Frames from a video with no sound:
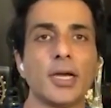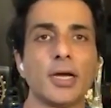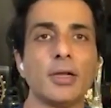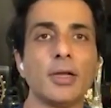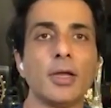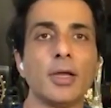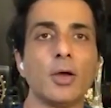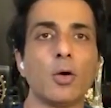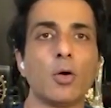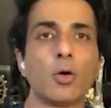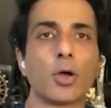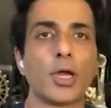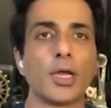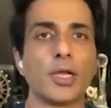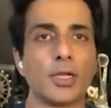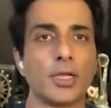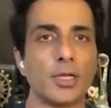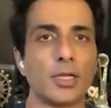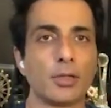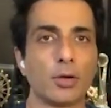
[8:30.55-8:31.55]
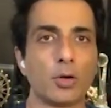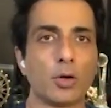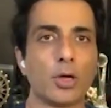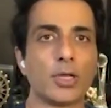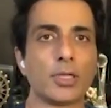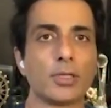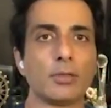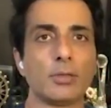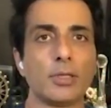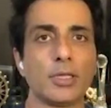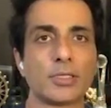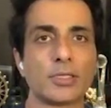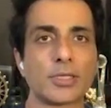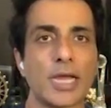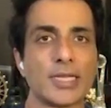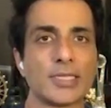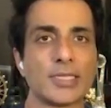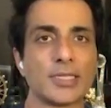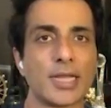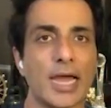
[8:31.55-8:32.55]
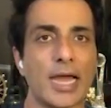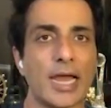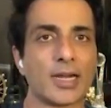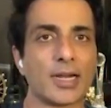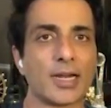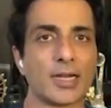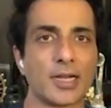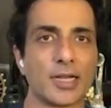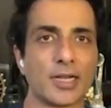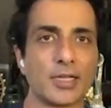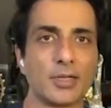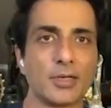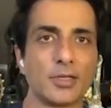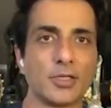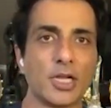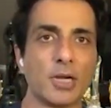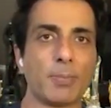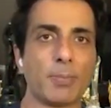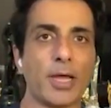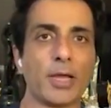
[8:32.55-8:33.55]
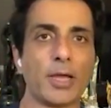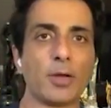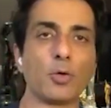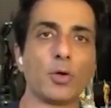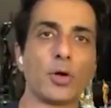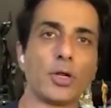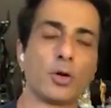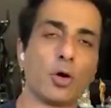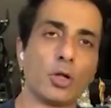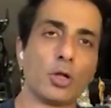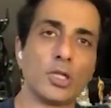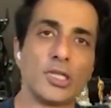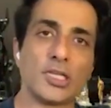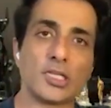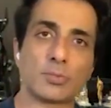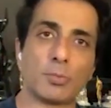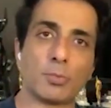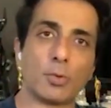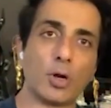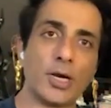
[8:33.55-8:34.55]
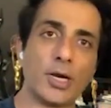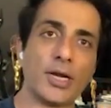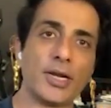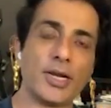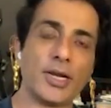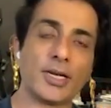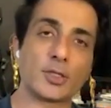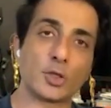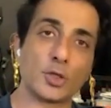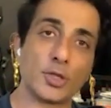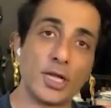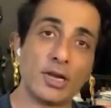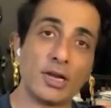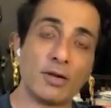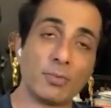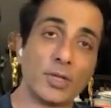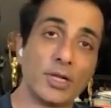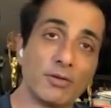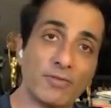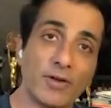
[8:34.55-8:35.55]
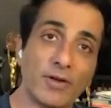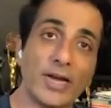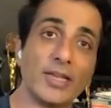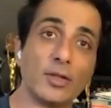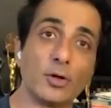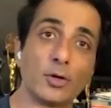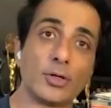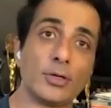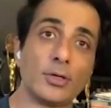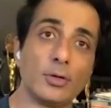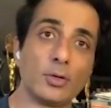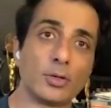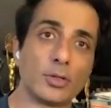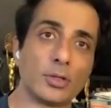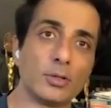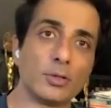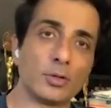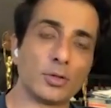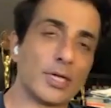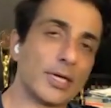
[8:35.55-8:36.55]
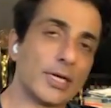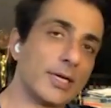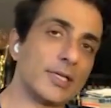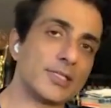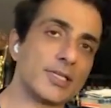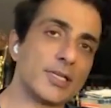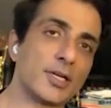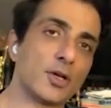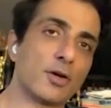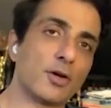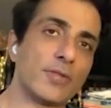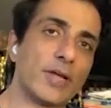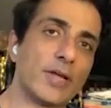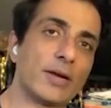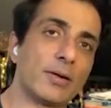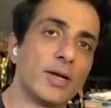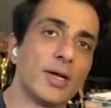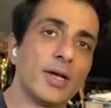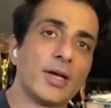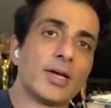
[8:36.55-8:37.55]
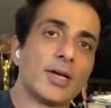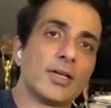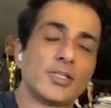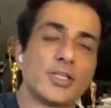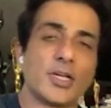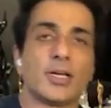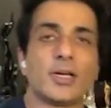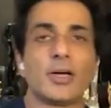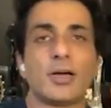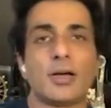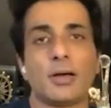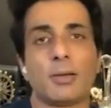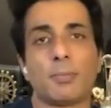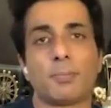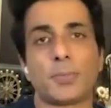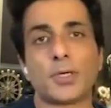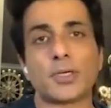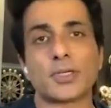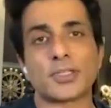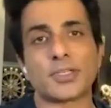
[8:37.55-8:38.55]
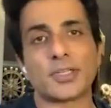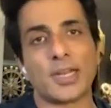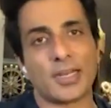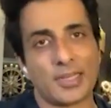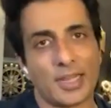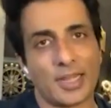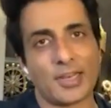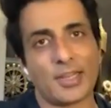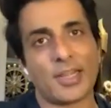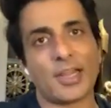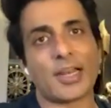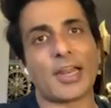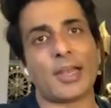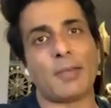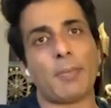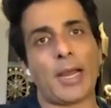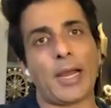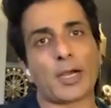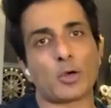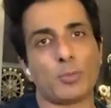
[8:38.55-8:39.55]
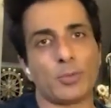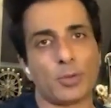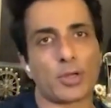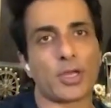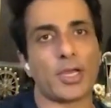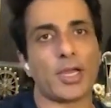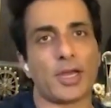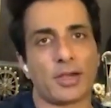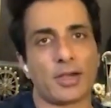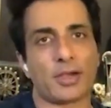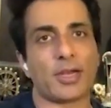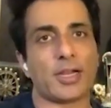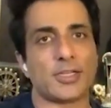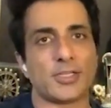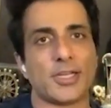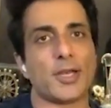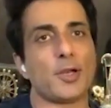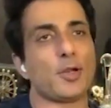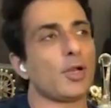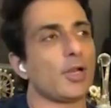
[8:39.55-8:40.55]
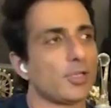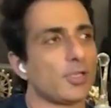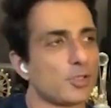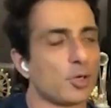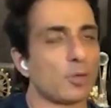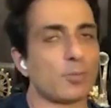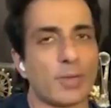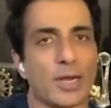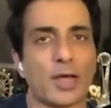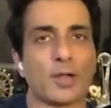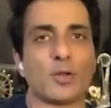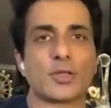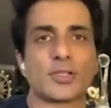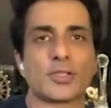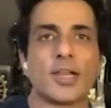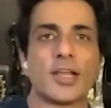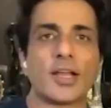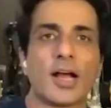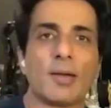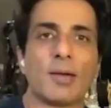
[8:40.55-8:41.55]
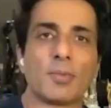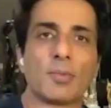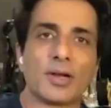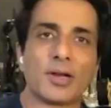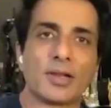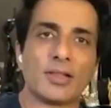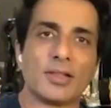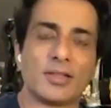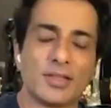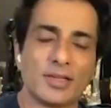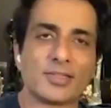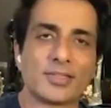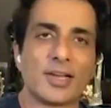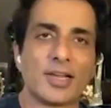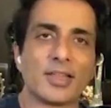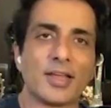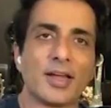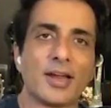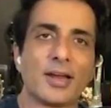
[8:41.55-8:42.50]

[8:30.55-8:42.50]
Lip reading: Yeah. Okay. This guy is in Calcutta, in Jalpaiguri, and all these small interiors. So they'll find the authenticity of that person, and then they'll get back to me. Okay, yaar, ye genuine hai, chalo bana do, iske liye kaam kar rahe hain. Like that.